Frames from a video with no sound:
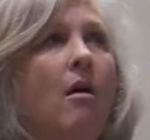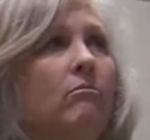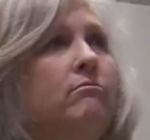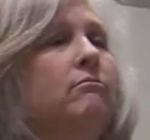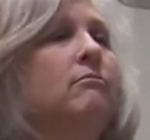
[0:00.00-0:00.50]

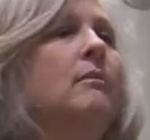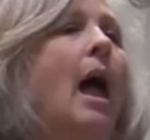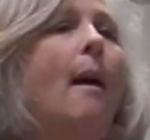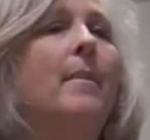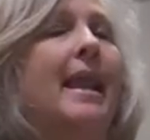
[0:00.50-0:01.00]
I'm not
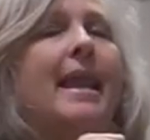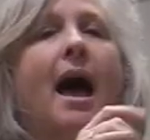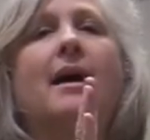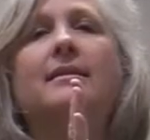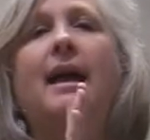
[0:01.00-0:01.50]
saying that all
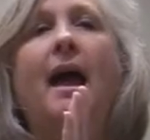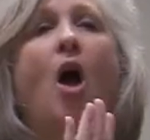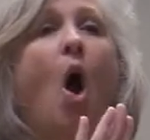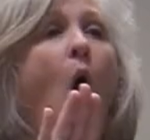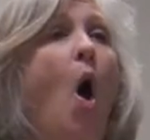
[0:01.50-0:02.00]
15 get
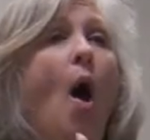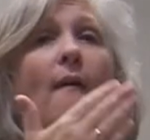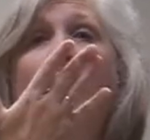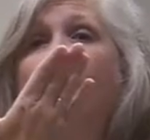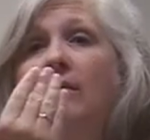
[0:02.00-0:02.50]
saved.
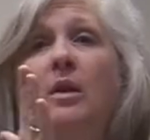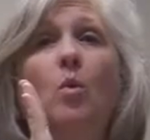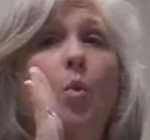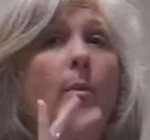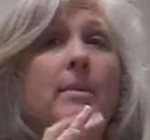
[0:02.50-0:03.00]

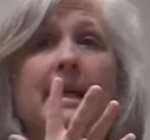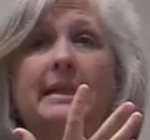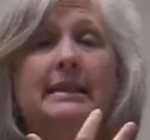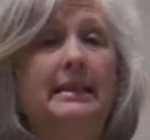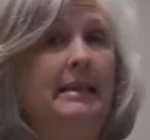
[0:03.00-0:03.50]
I am
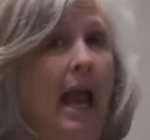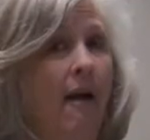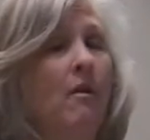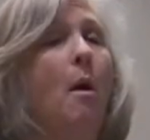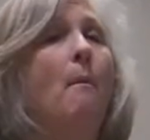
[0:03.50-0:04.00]
saying
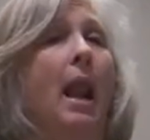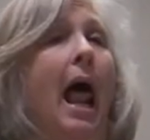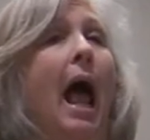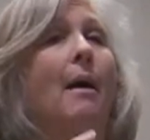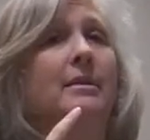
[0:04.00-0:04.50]
that we
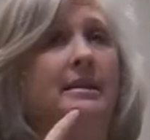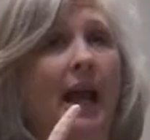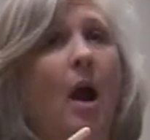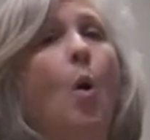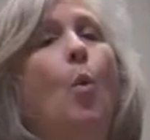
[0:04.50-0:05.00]
ought to
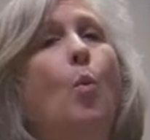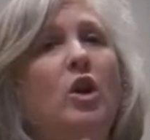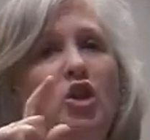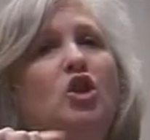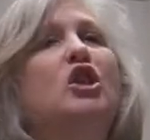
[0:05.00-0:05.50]
challenge
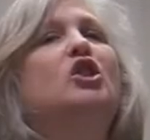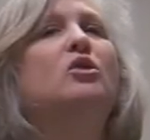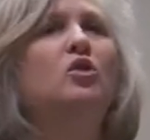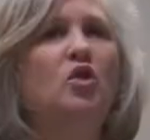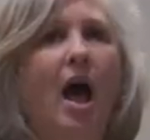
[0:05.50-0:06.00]

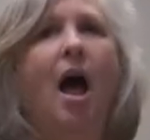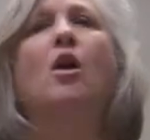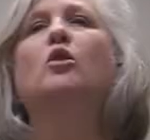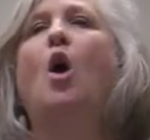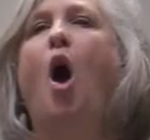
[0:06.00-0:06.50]
ourselves
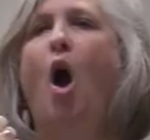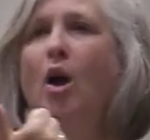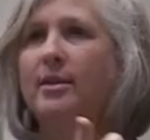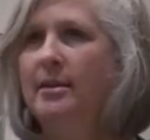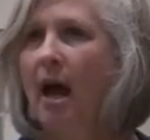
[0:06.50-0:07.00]
and set
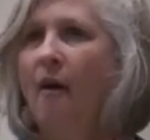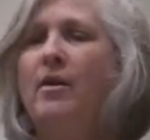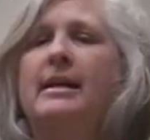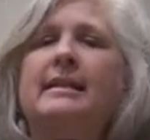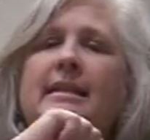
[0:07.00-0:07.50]
some
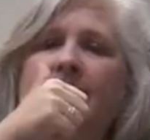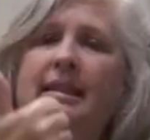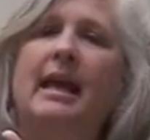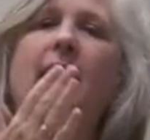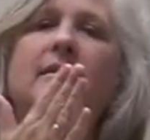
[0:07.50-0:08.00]
goals for
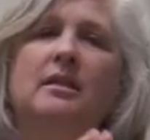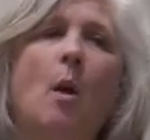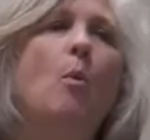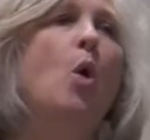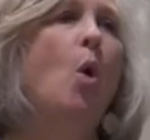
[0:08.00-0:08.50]
ourselves.
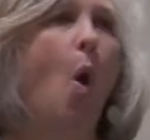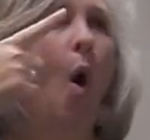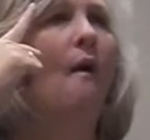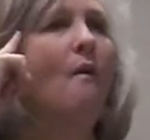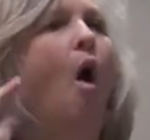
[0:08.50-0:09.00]

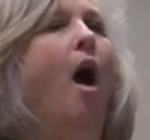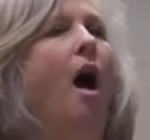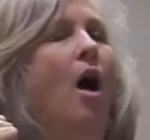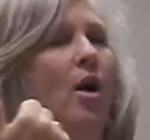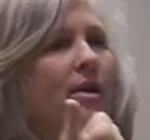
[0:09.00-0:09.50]
And if
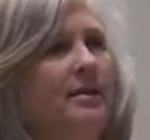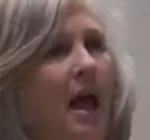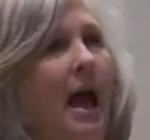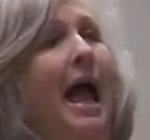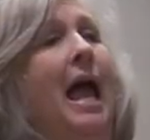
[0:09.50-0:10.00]
we'll do
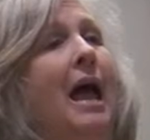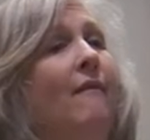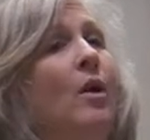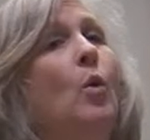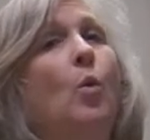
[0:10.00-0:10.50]
that
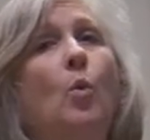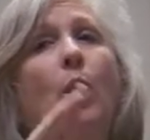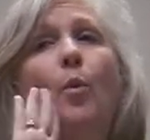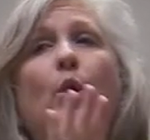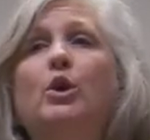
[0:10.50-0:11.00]
and
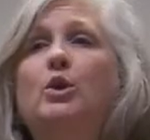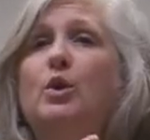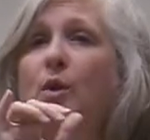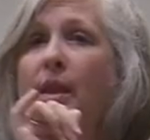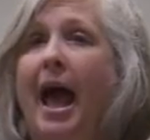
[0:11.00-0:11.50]
work at it.
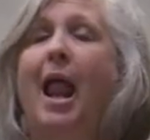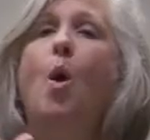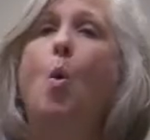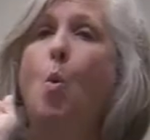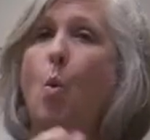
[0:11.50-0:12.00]
Every
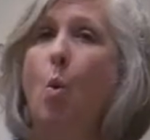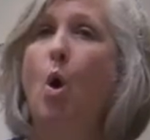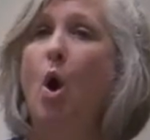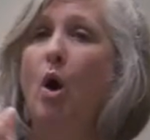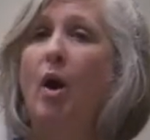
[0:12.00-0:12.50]
Sunday
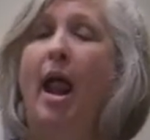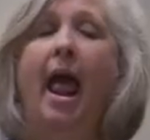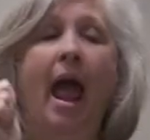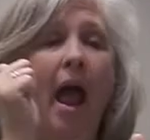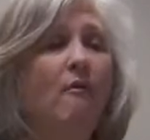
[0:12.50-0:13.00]
night I'd sit
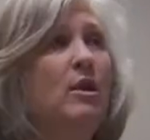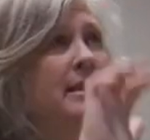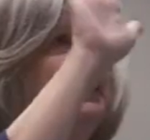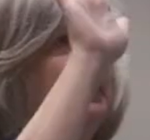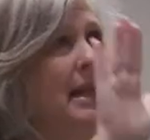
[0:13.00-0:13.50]
in the
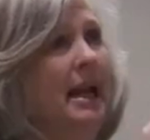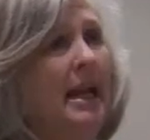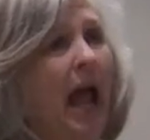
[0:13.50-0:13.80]
pastor's chair